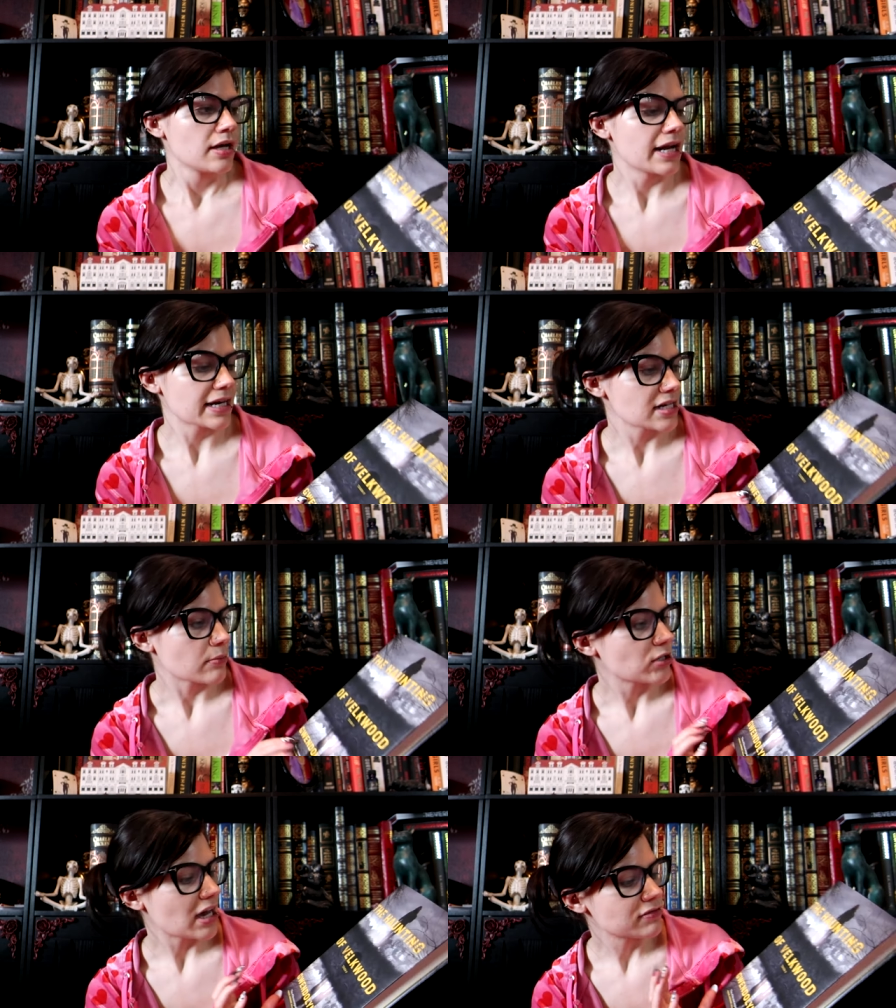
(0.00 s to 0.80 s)
Next
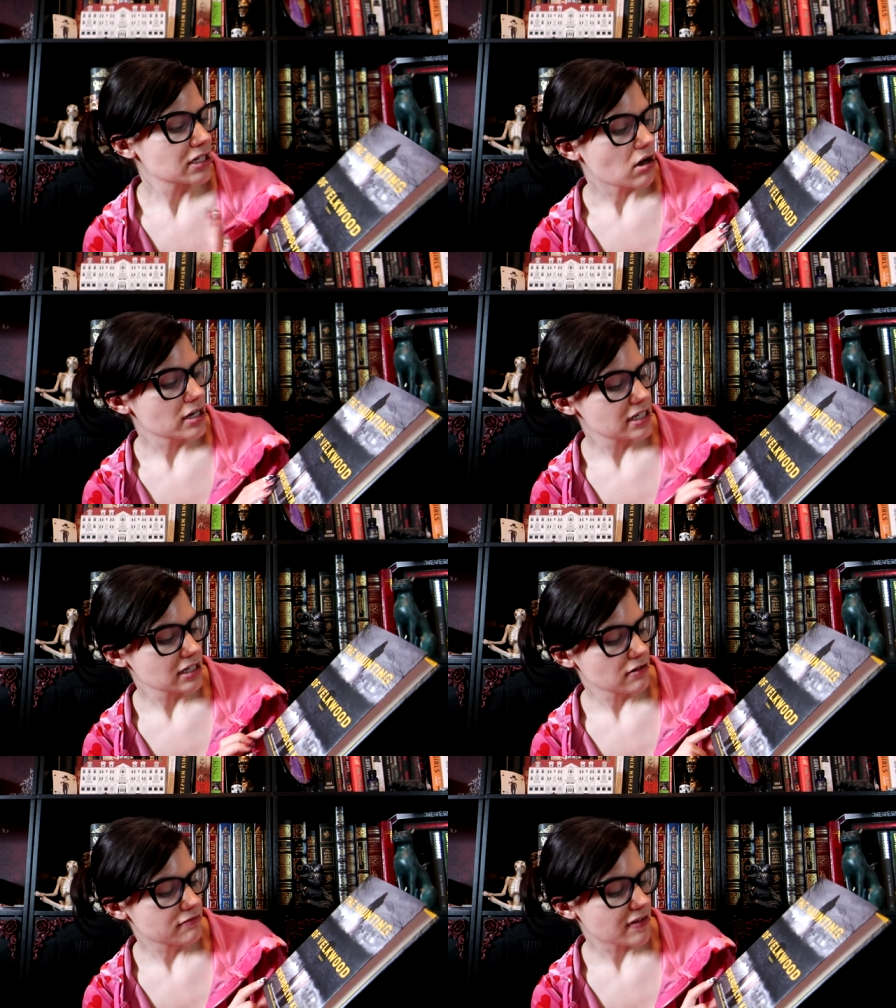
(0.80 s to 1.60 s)
up, we have The
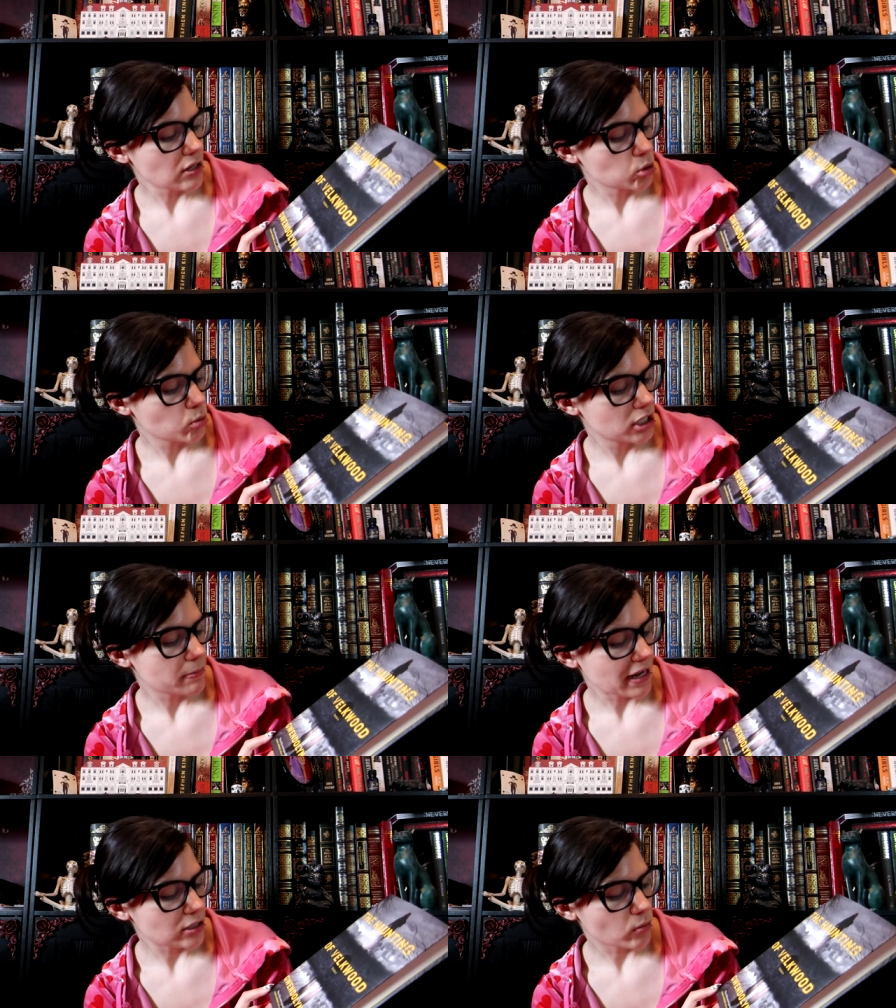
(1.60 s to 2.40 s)
Haunting of
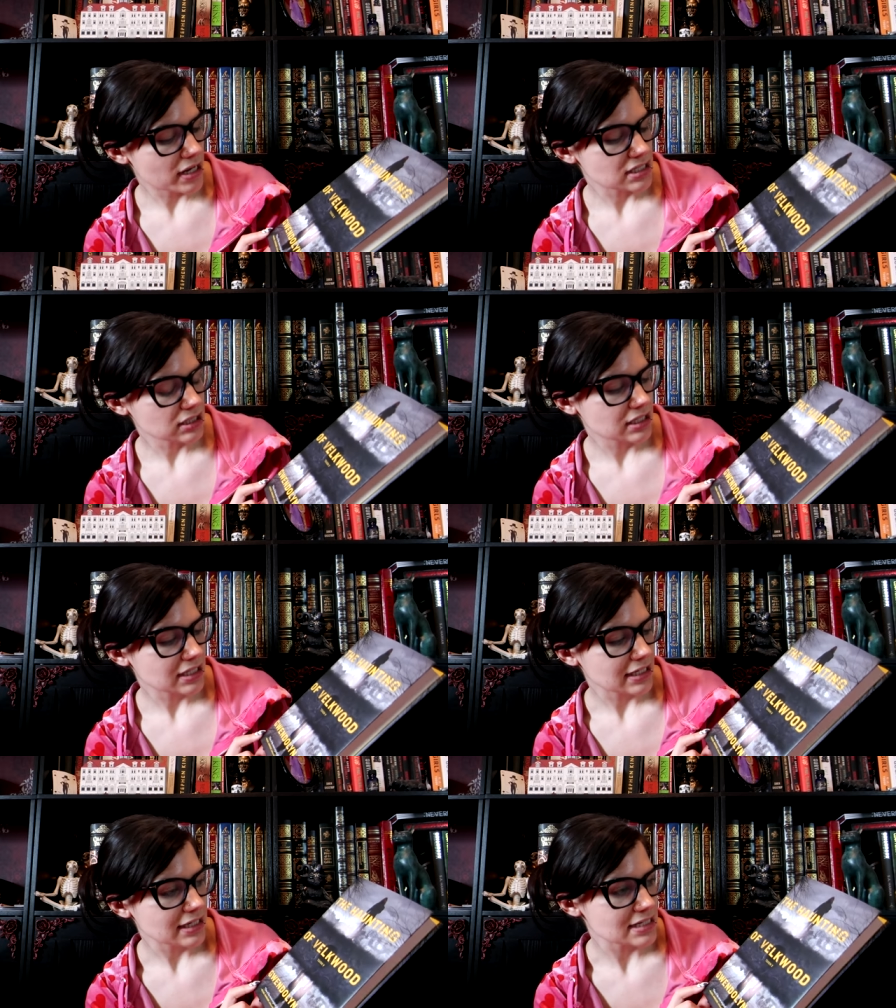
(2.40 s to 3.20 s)
Velkwood by Gwendolyn
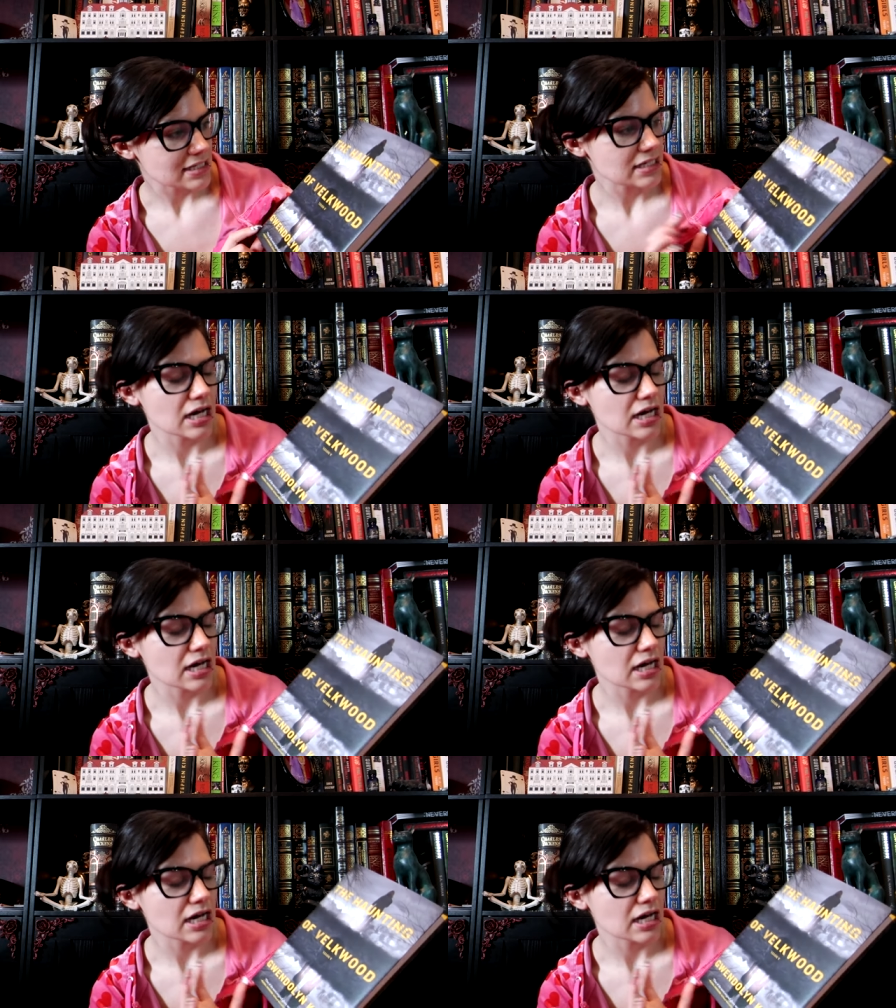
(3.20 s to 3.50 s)
Kiste.